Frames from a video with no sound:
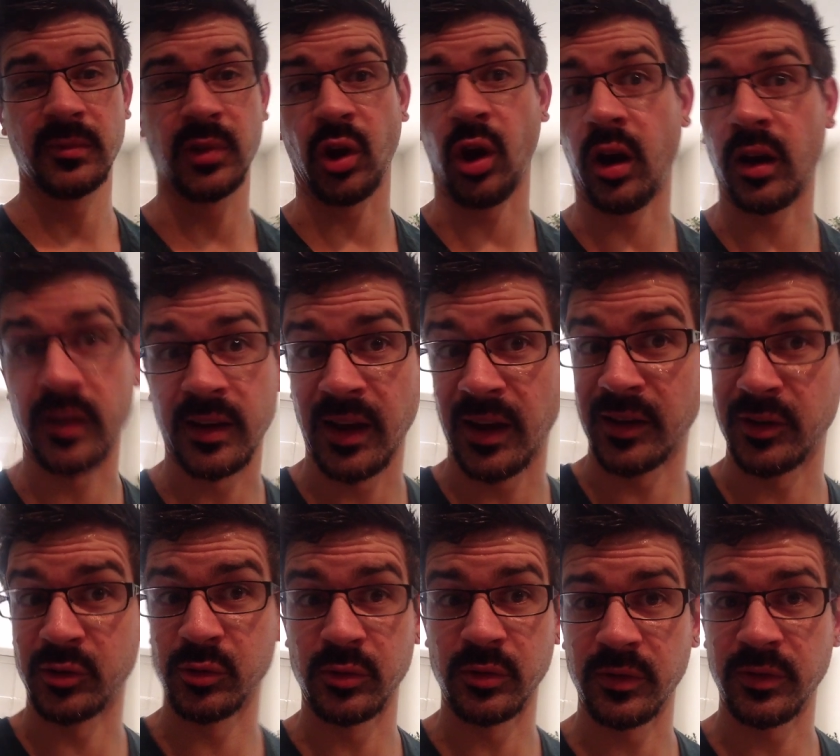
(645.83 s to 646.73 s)
God
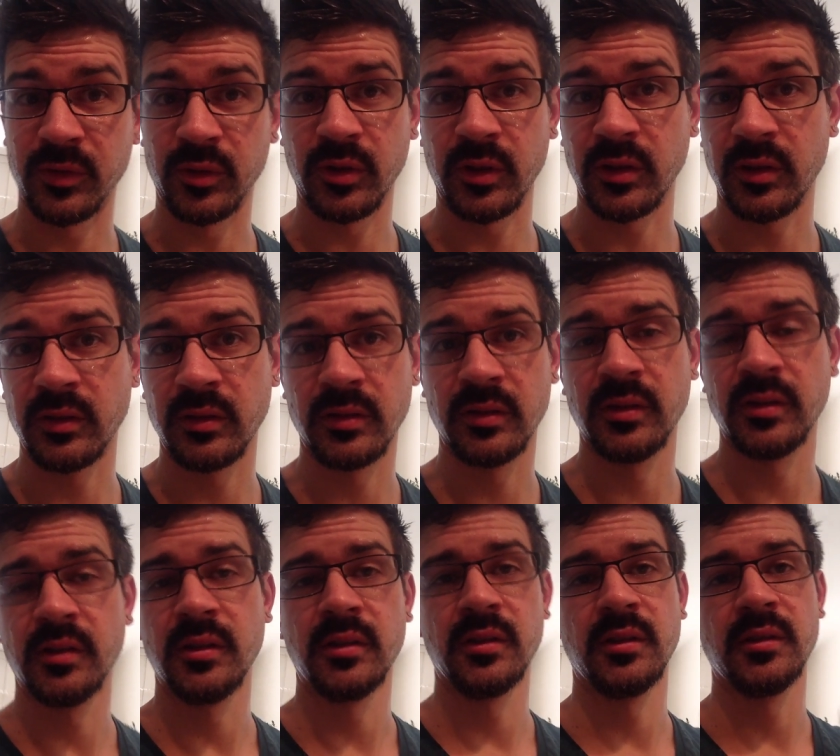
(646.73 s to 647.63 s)
can't do it for you.
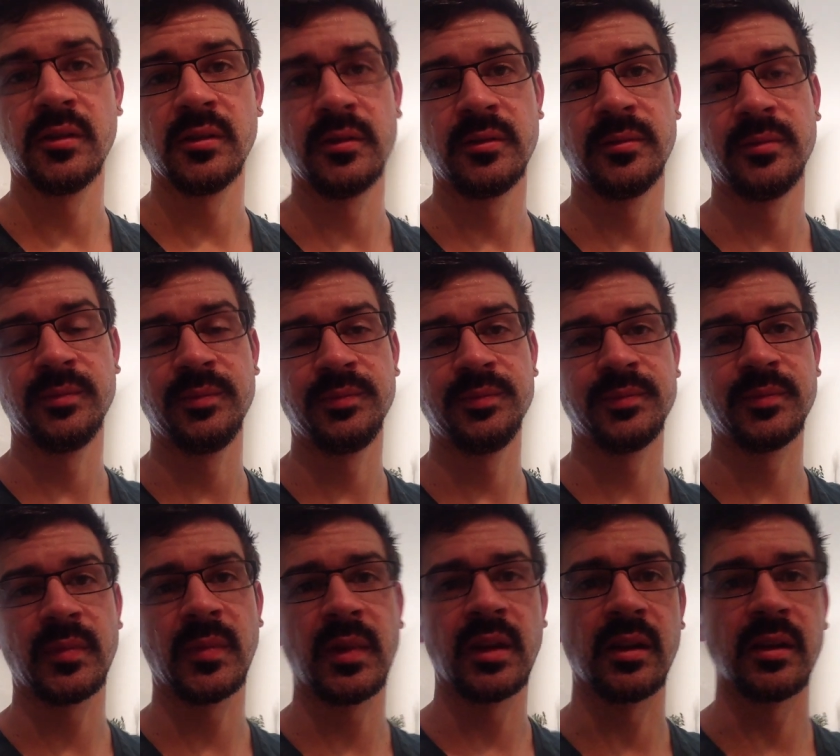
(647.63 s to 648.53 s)

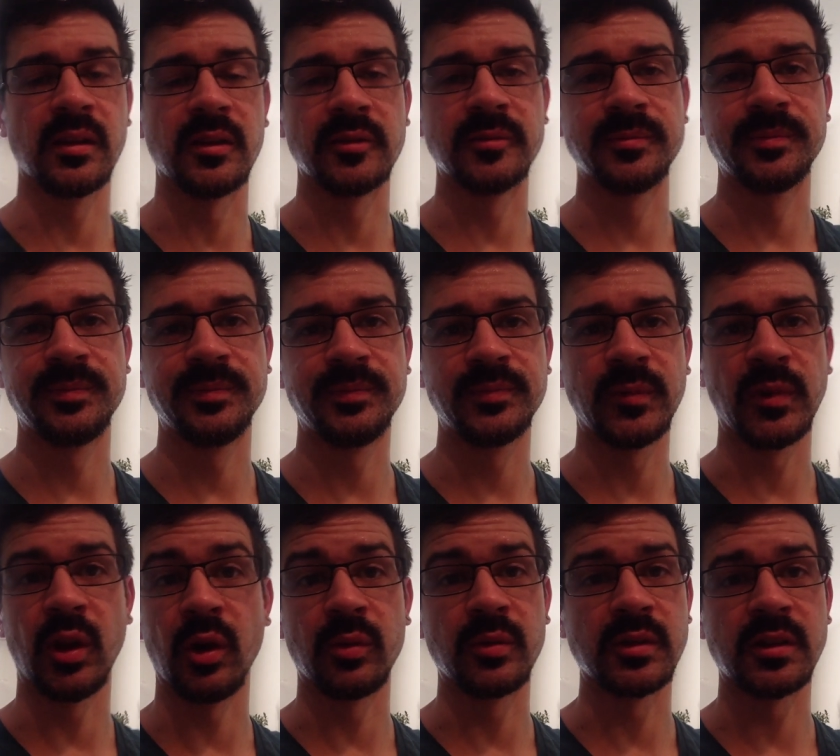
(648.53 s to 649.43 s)
You know,
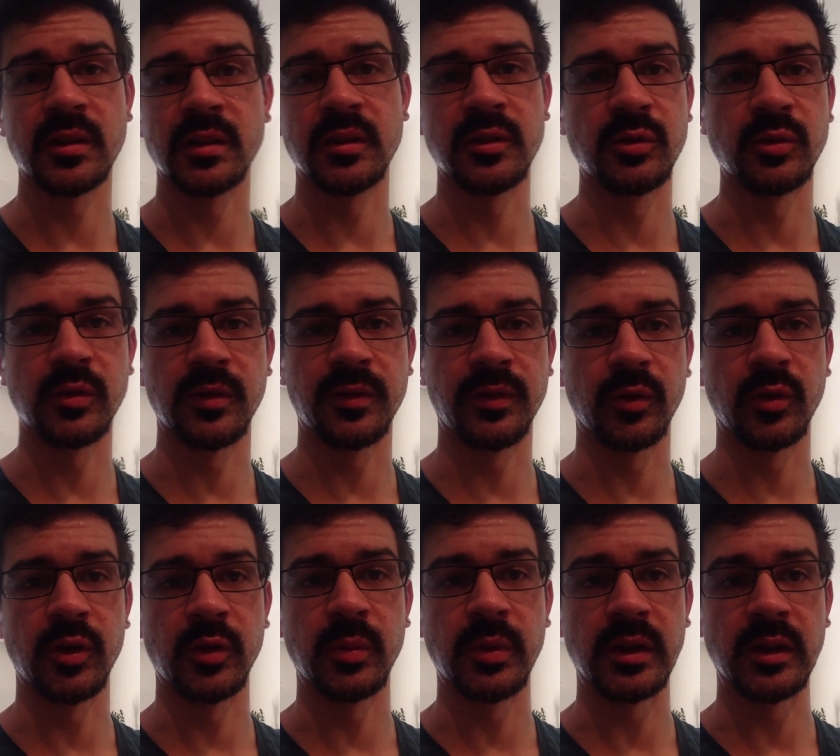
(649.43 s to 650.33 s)
no one's going to do it
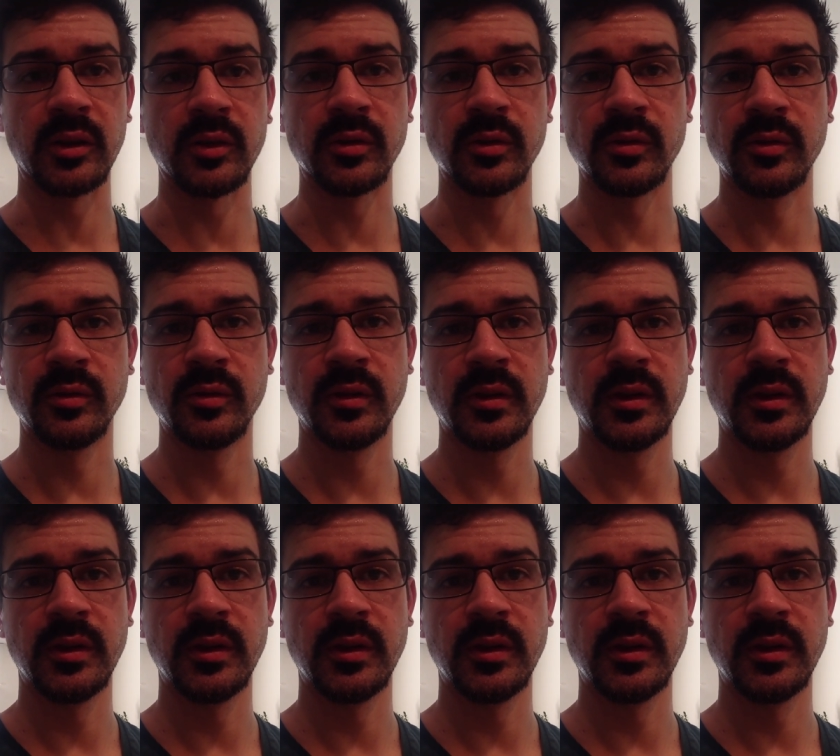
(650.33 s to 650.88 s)
for you but you.